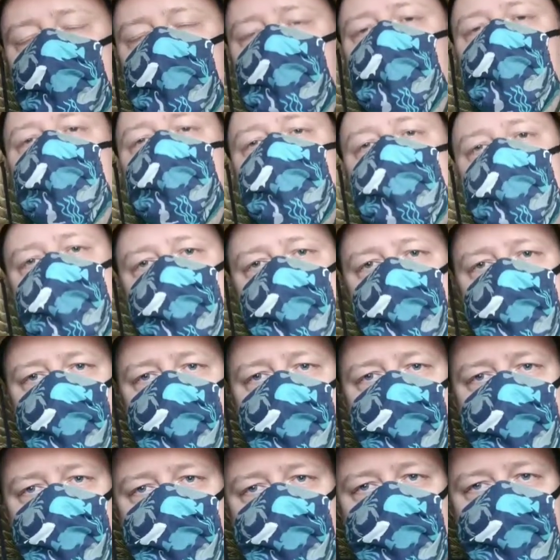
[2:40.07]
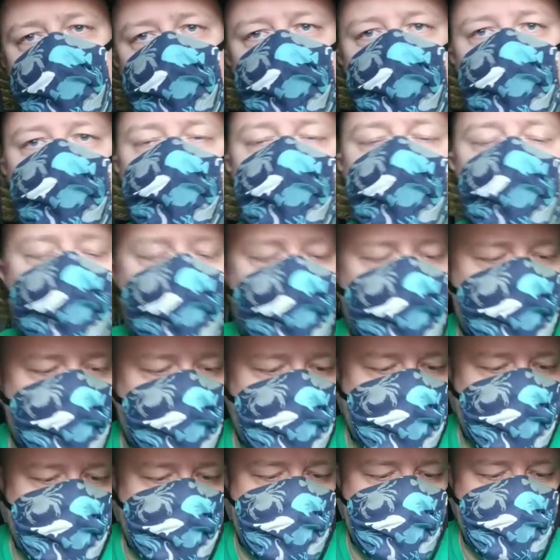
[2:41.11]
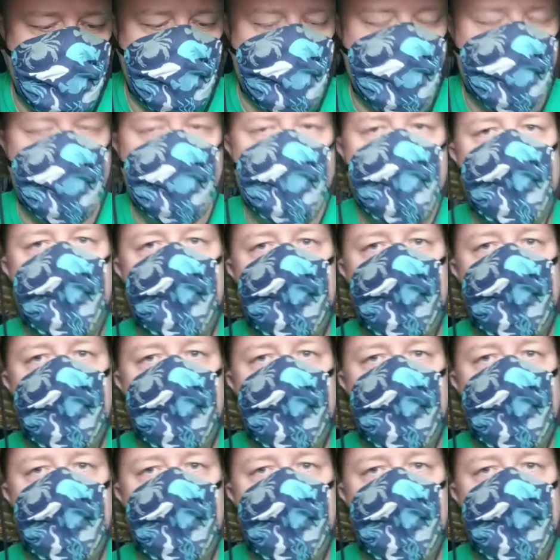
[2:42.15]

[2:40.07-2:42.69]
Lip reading: I almost had triplets there, and I had them a little bit earlier.